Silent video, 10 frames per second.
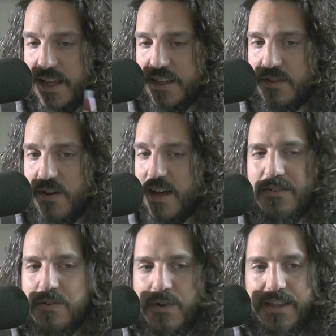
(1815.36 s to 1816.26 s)
Thank you. I
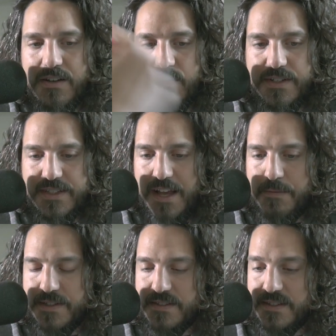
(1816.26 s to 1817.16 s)
don't know why that always
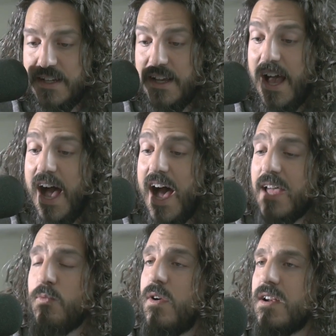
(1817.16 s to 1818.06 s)
happens.
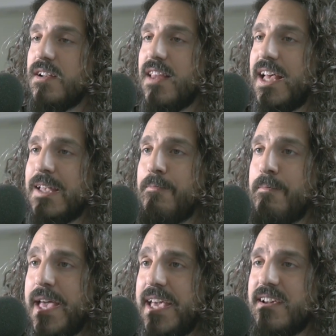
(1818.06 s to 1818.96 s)
I want to like
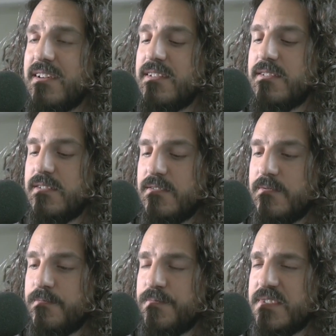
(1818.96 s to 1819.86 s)
make
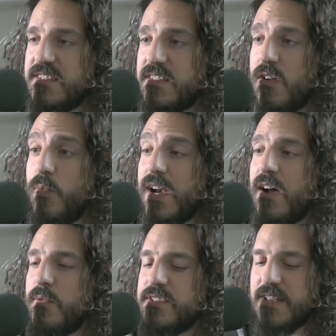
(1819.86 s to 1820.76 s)
stuff.
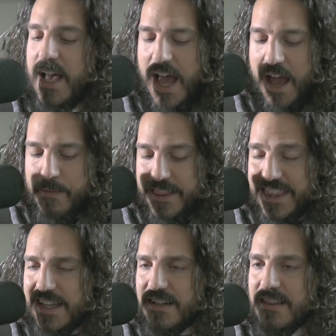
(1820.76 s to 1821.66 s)
I've been
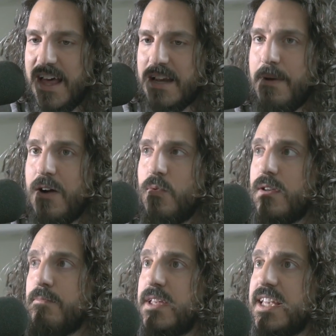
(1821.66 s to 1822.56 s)
thinking a lot about
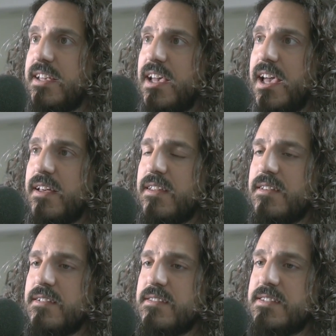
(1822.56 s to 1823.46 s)
when me
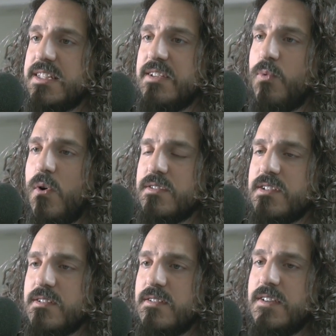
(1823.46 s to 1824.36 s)
and Steve
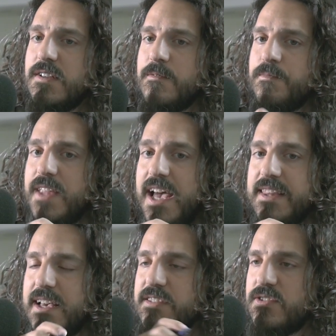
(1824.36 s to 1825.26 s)
Walter
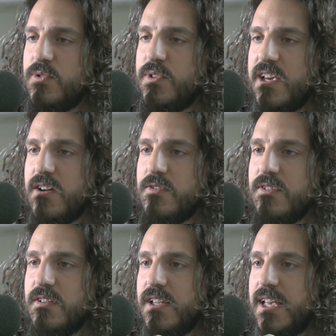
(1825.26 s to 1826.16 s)
had that studio
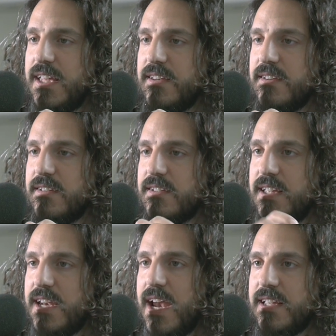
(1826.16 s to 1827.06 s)
in
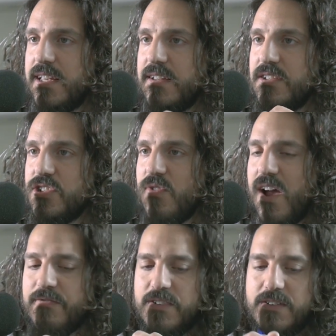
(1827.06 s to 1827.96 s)
Connecticut, in
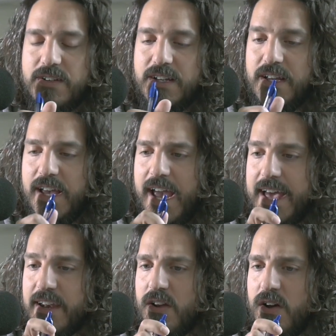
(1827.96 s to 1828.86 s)
Stratford.
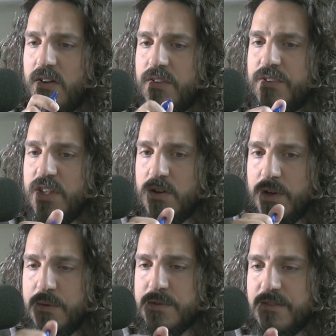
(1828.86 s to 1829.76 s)
And, you know,
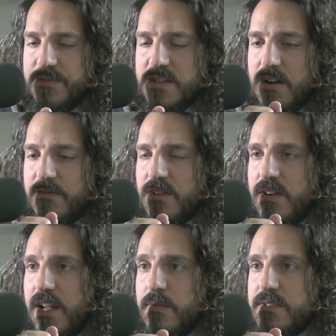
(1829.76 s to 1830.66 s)
he was the photographer
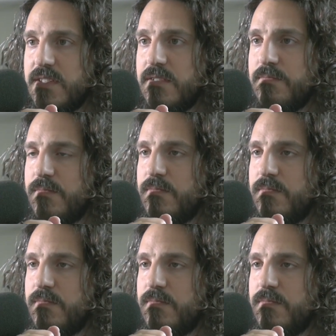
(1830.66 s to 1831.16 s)
and I was the